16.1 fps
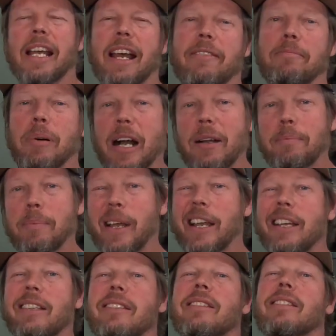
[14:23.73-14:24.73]
to have bunk
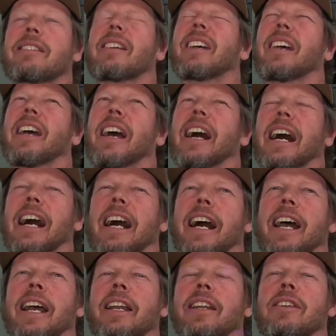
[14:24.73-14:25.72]
beds,
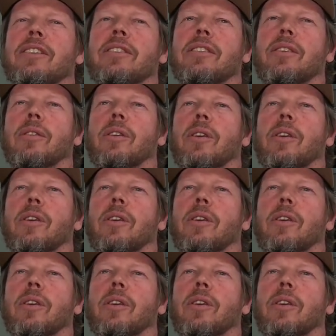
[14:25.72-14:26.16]
and